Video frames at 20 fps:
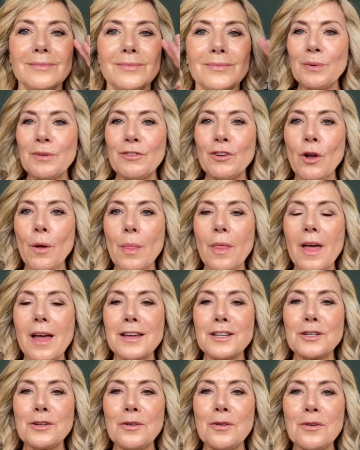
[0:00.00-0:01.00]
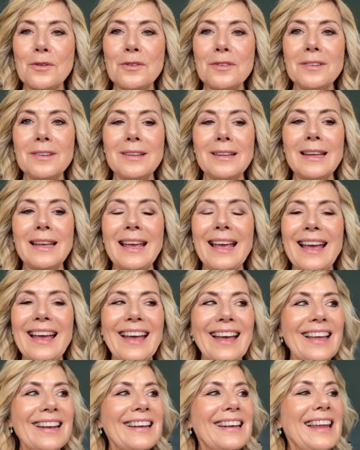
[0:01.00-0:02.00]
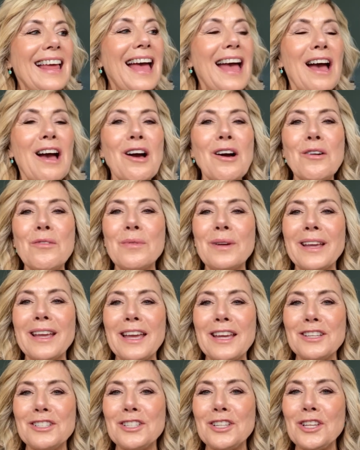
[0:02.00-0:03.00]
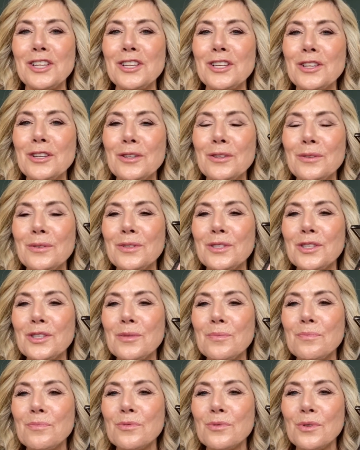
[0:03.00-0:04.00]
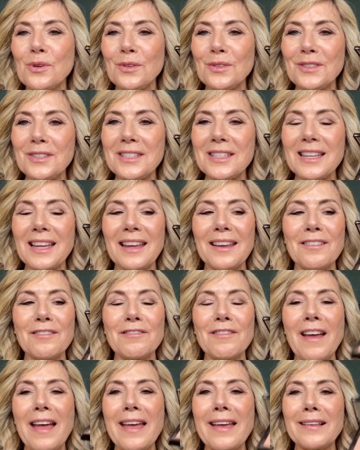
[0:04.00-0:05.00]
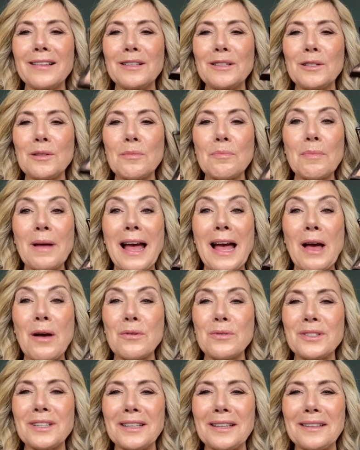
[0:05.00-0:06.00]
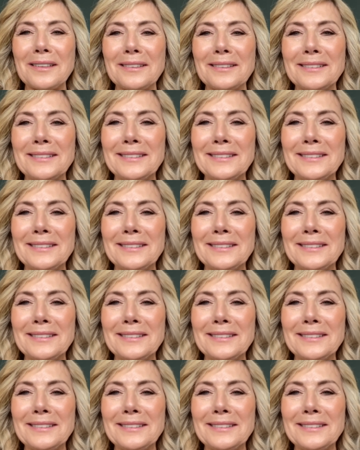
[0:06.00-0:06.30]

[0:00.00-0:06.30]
We've got that on, and now we're going to use the bronzing veil powder.